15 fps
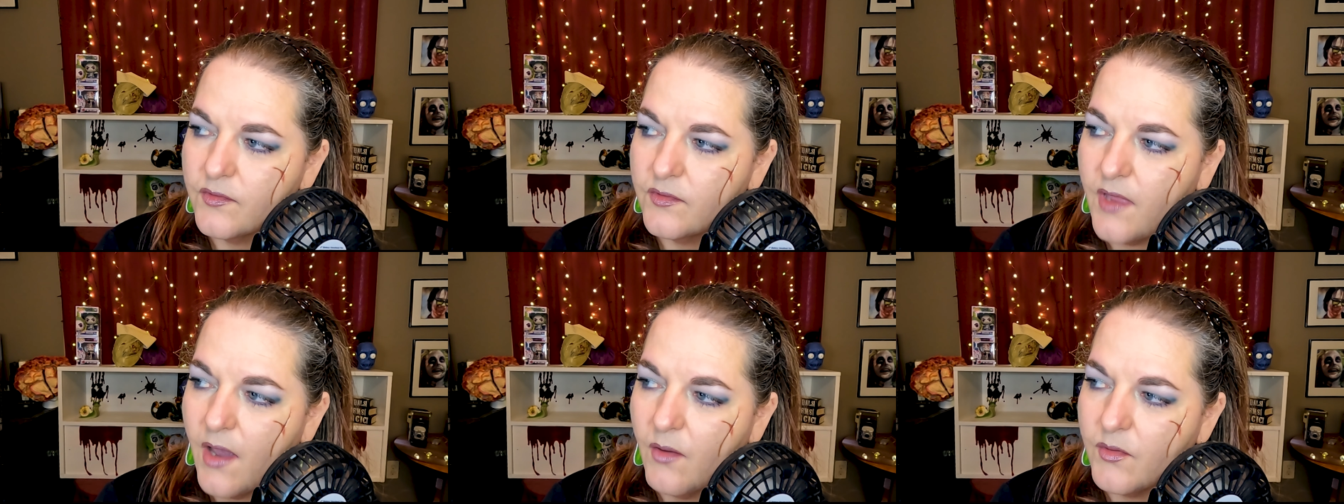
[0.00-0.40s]

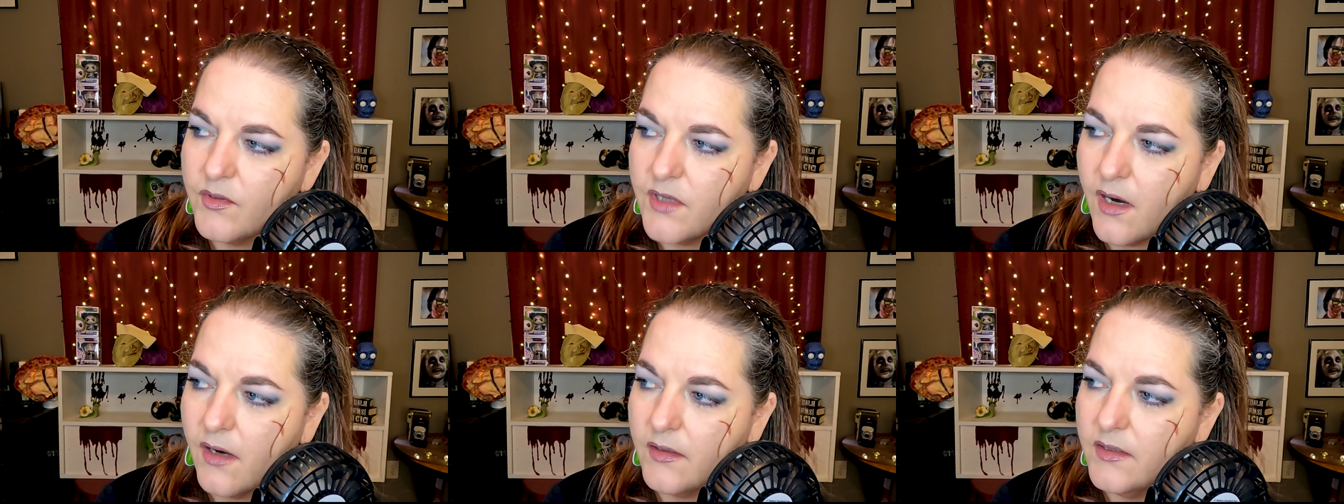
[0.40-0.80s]
That was
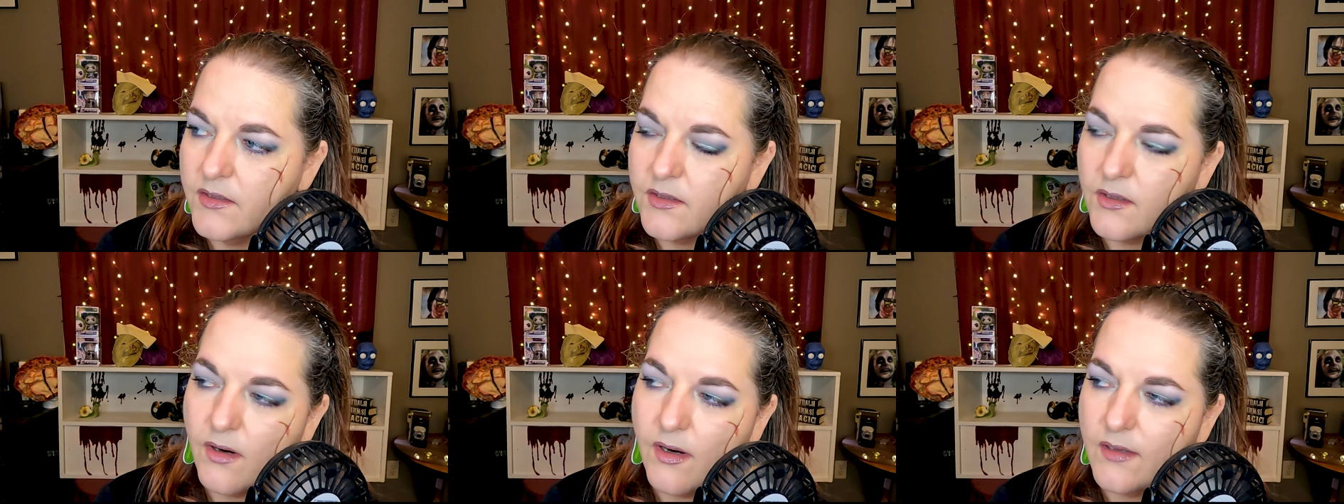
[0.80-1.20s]
our
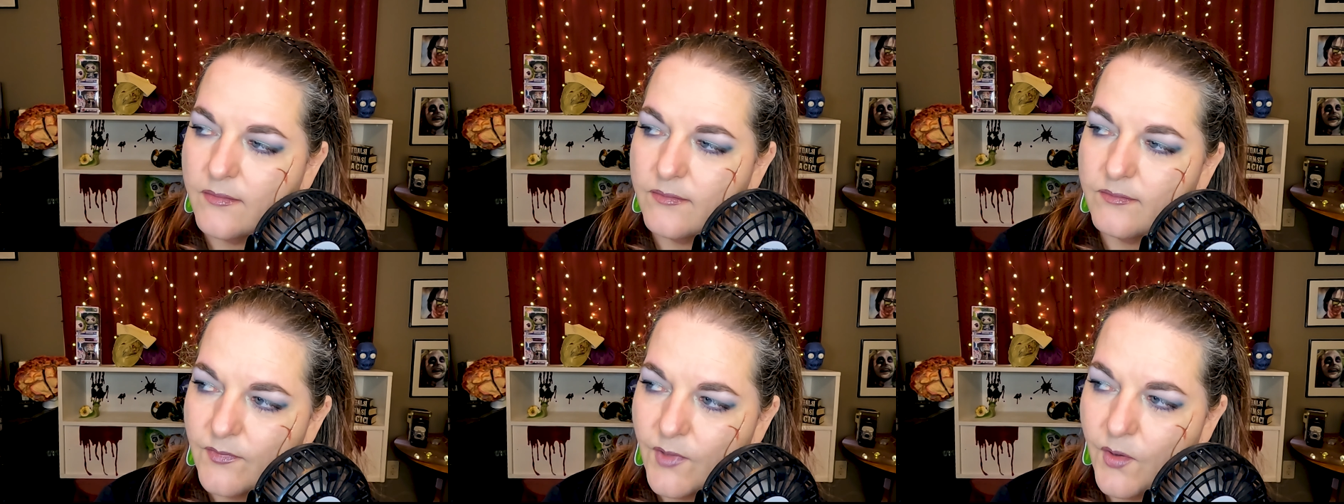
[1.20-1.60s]
Instagram.
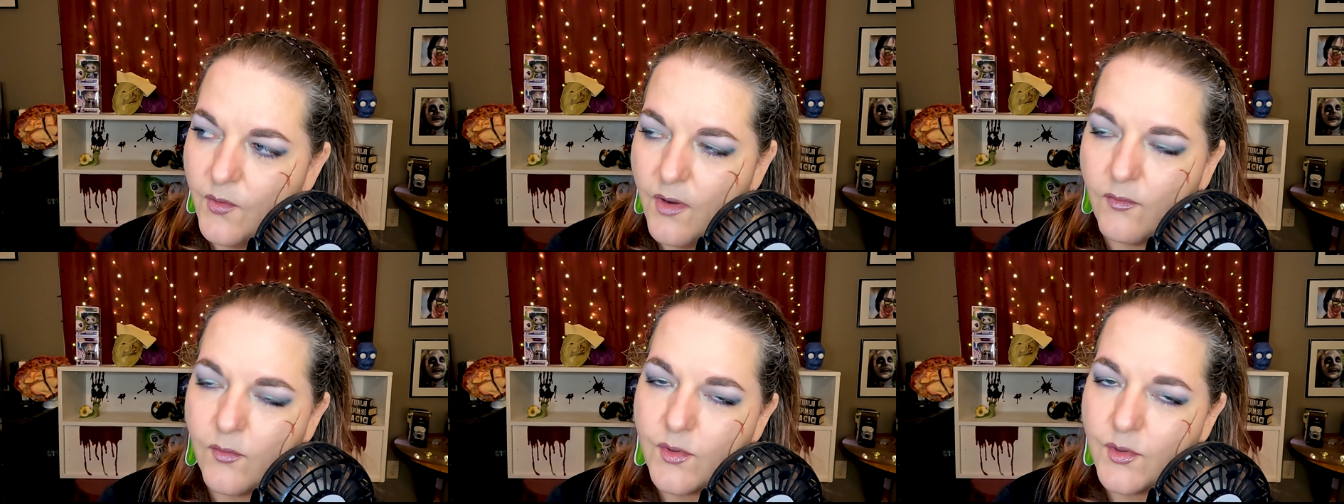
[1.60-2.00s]

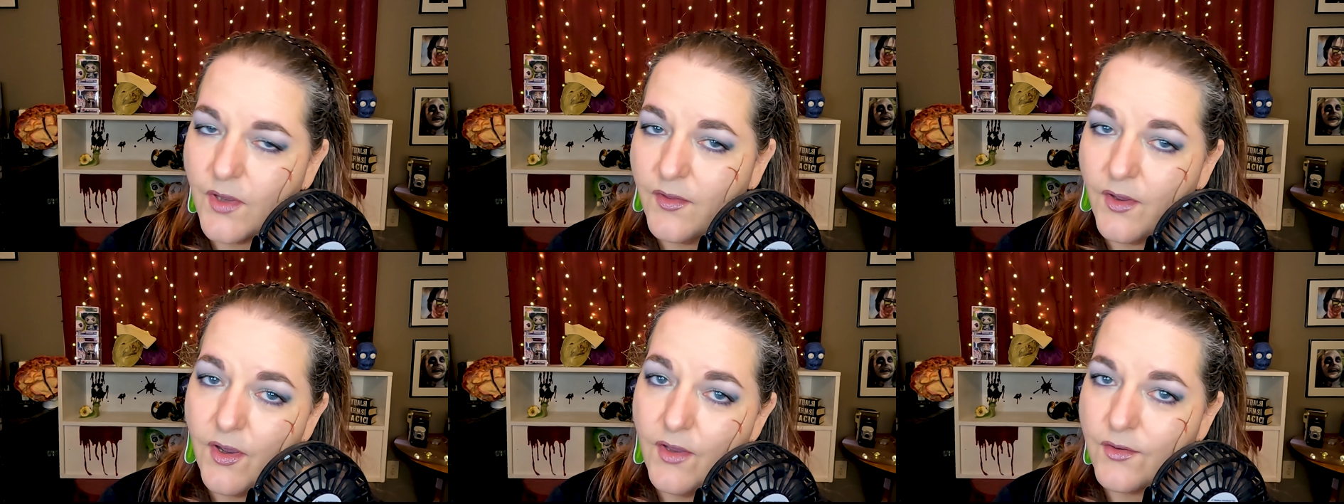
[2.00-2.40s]
Whoever's on
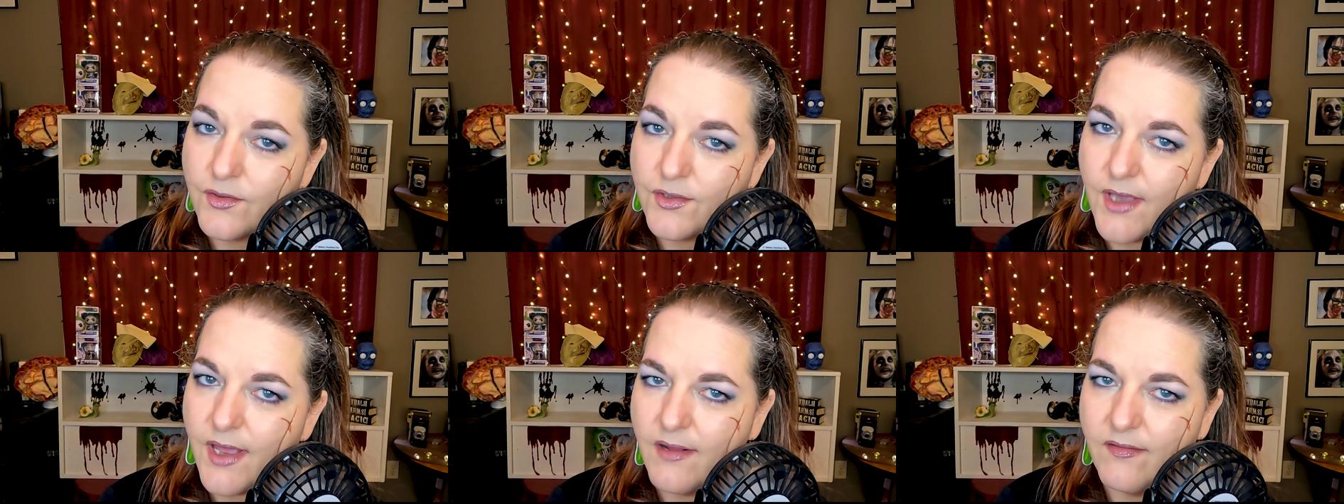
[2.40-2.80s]
the other
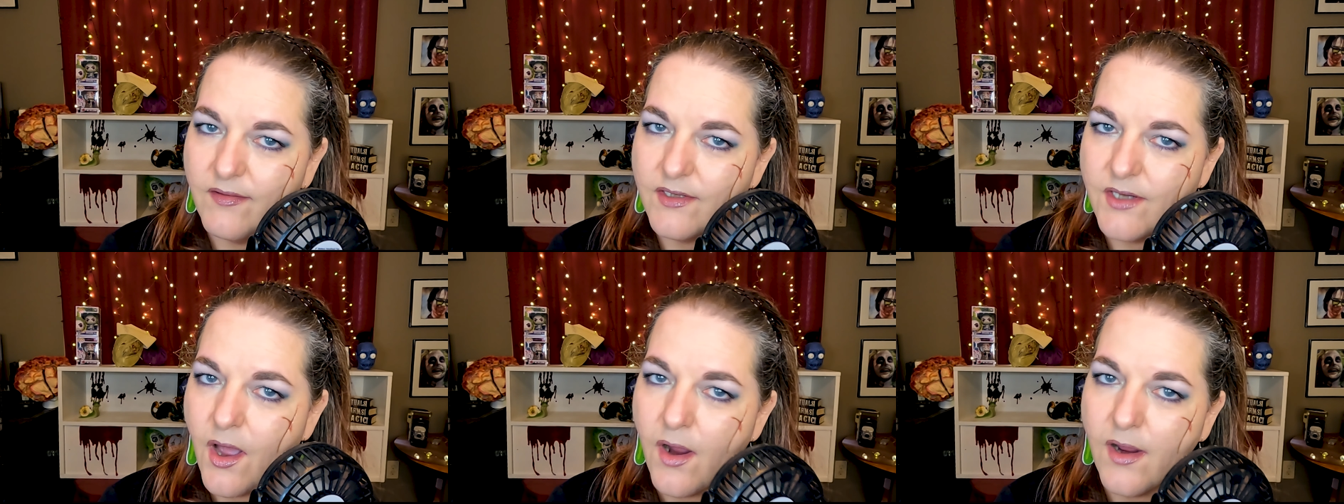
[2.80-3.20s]
side of it
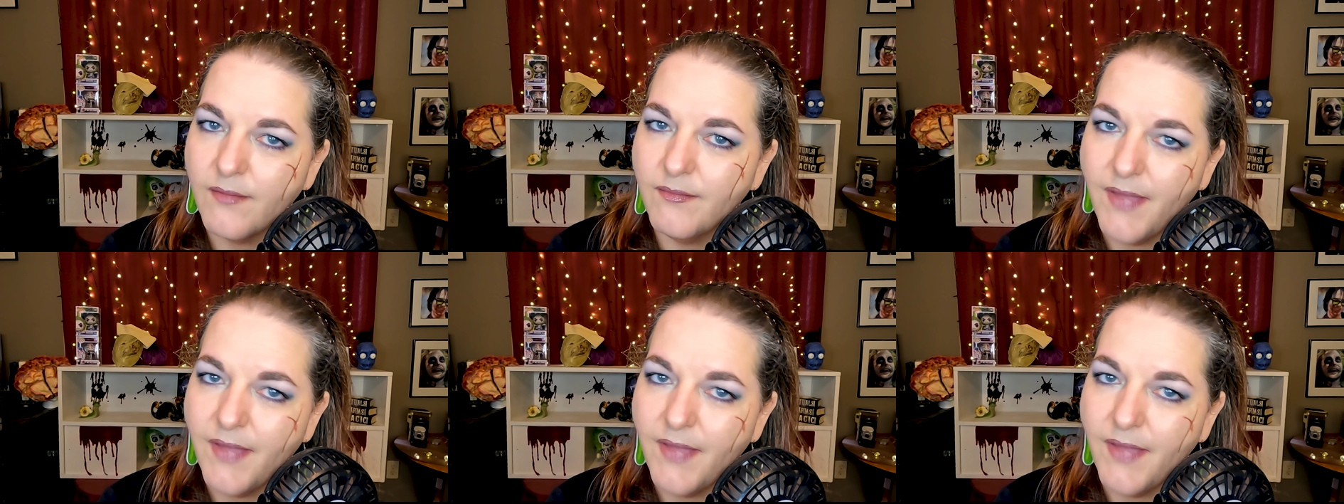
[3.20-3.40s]
talking